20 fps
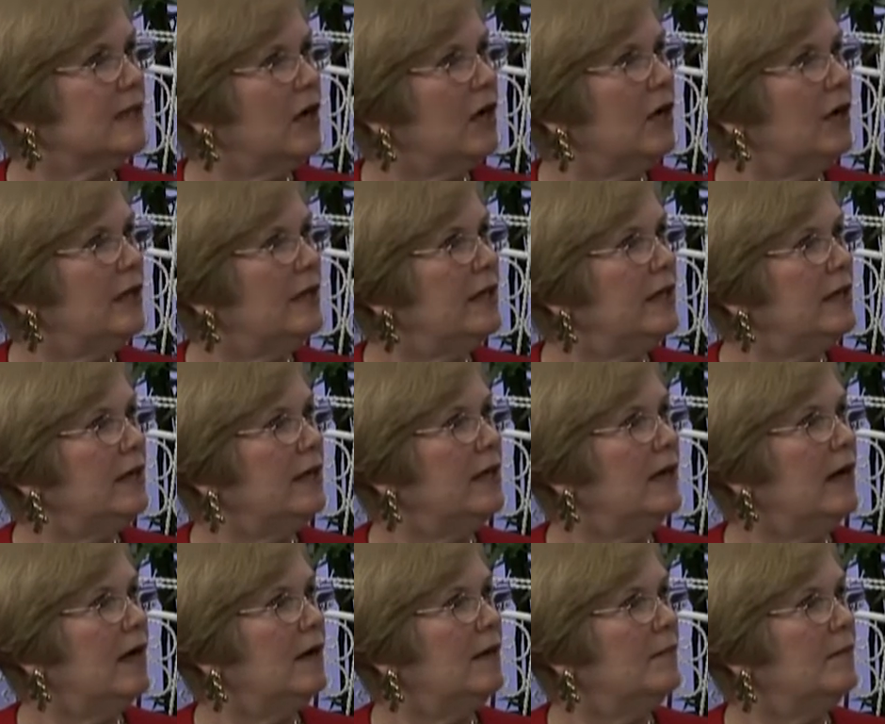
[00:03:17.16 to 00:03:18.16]
are the
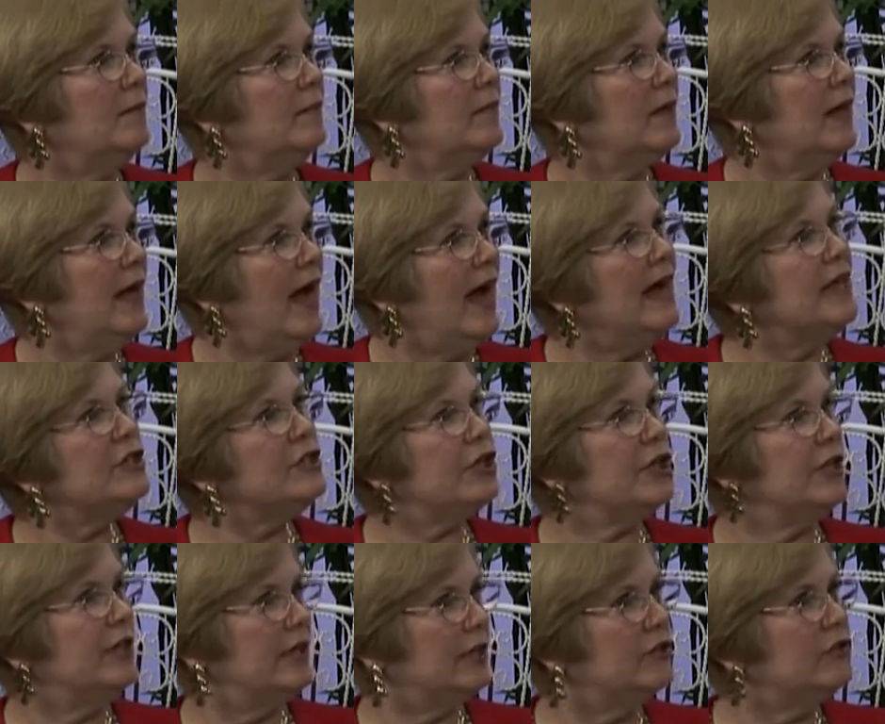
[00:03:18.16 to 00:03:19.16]

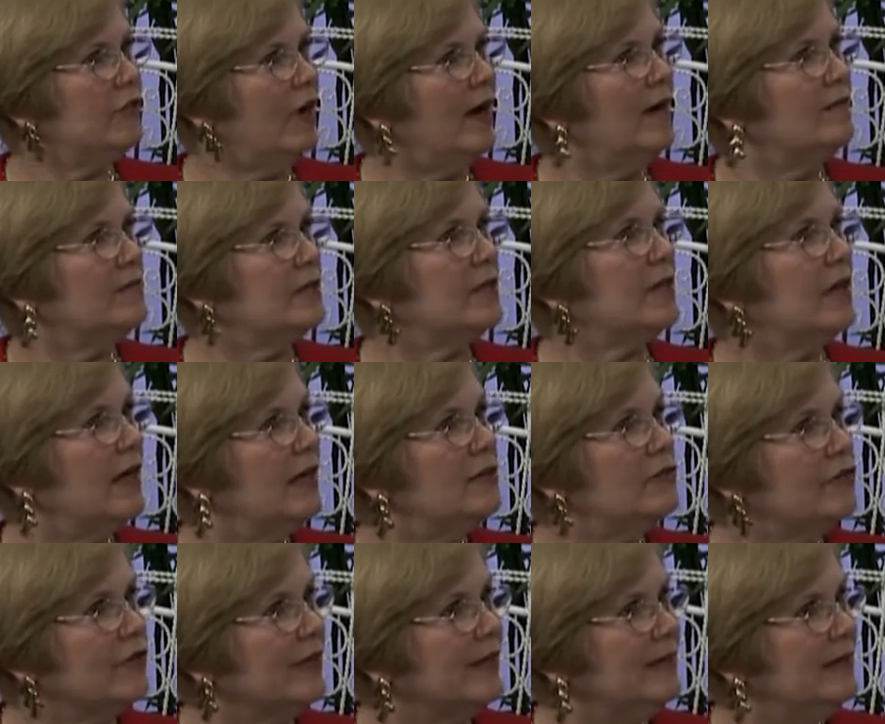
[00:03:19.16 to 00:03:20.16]
engine that drives the
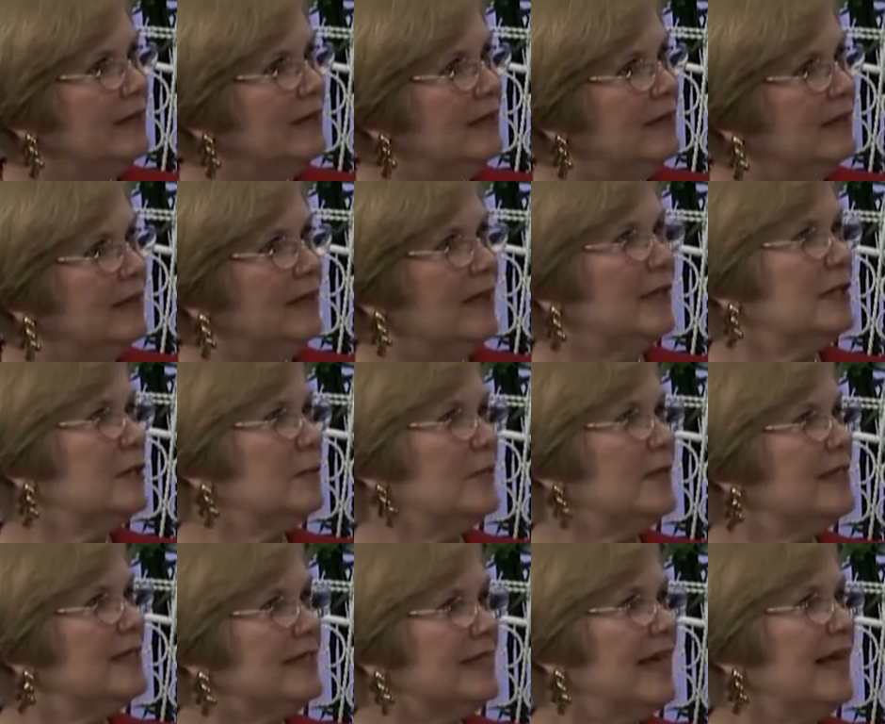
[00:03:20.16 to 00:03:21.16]
country. That's
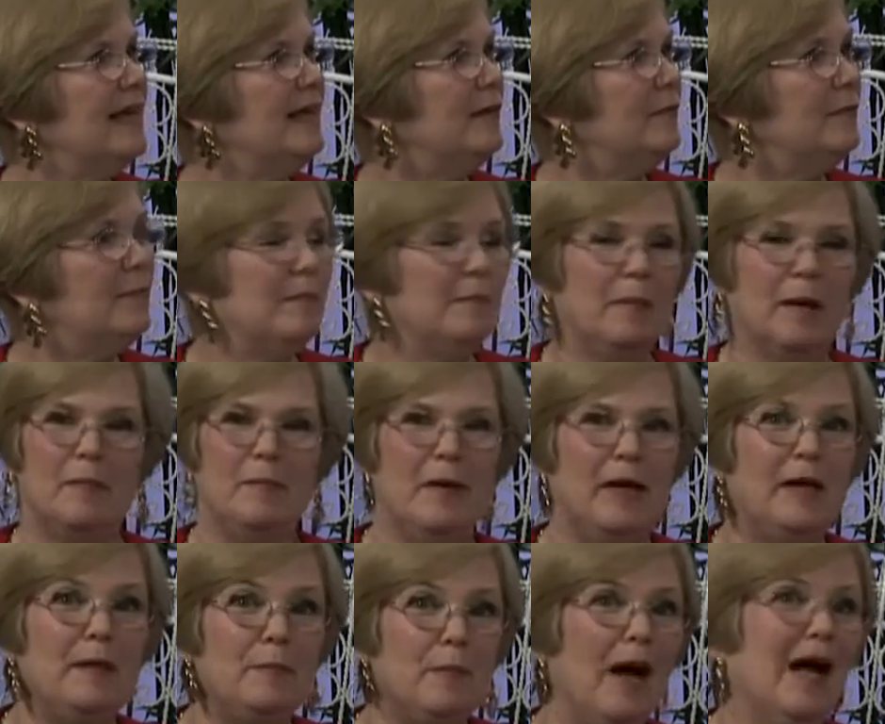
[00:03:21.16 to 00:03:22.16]
been stated by
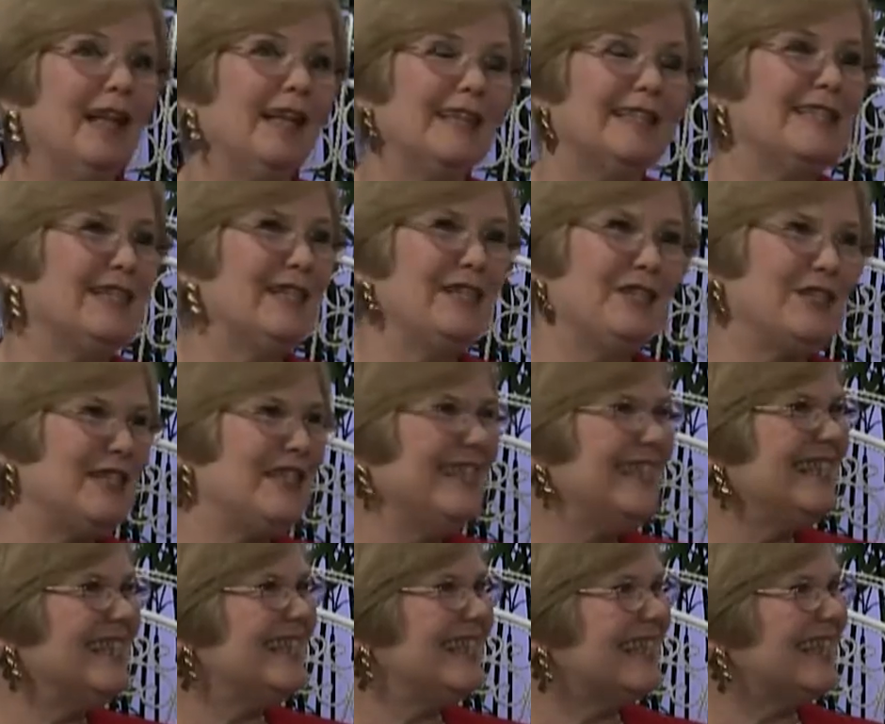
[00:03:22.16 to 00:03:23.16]
many
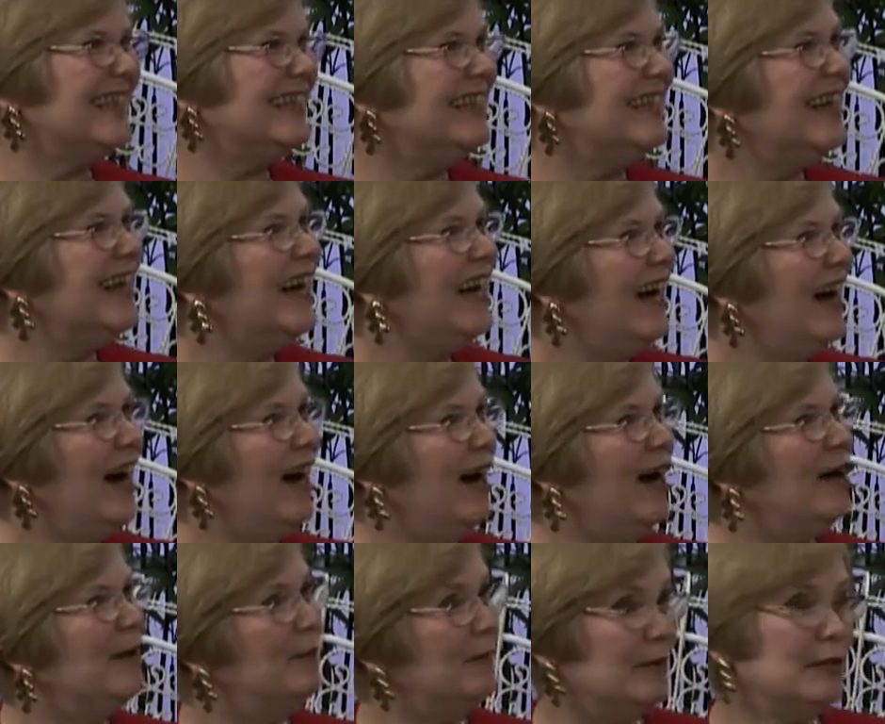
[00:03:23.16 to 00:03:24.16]
politicians, and
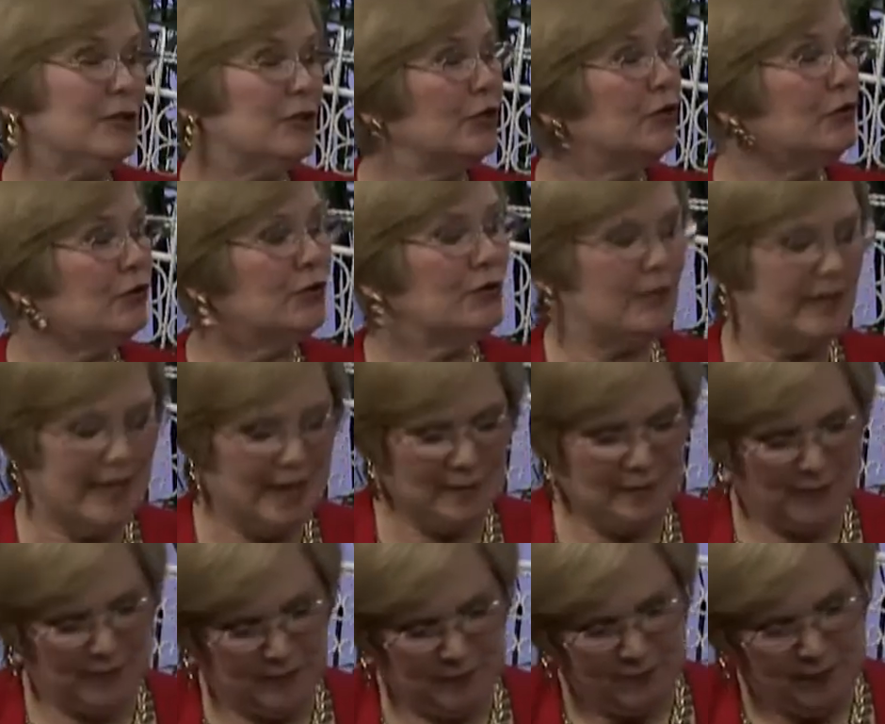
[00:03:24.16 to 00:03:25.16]
it's a true
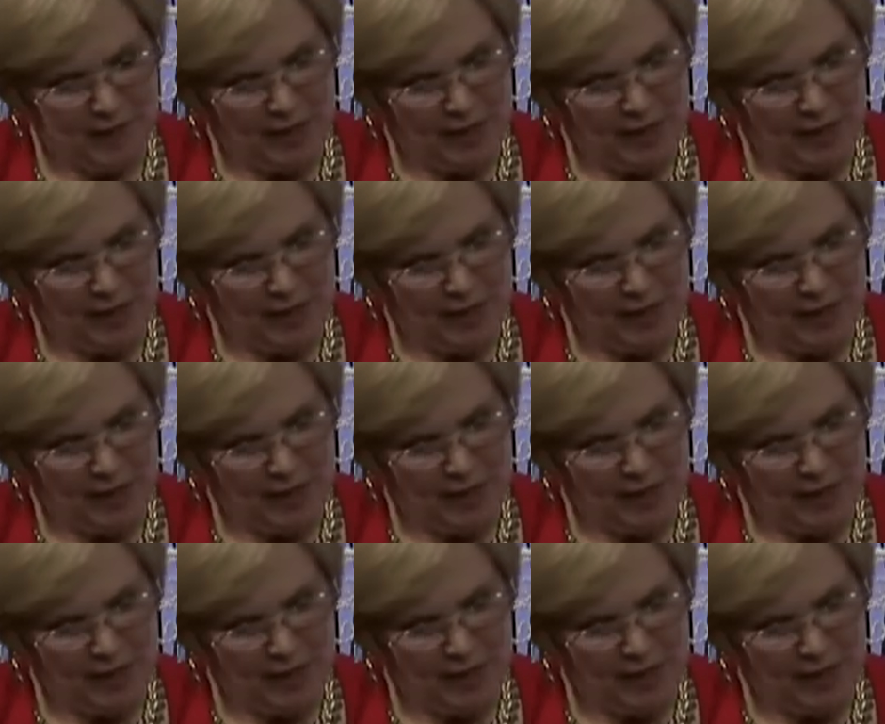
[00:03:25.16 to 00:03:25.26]
statement.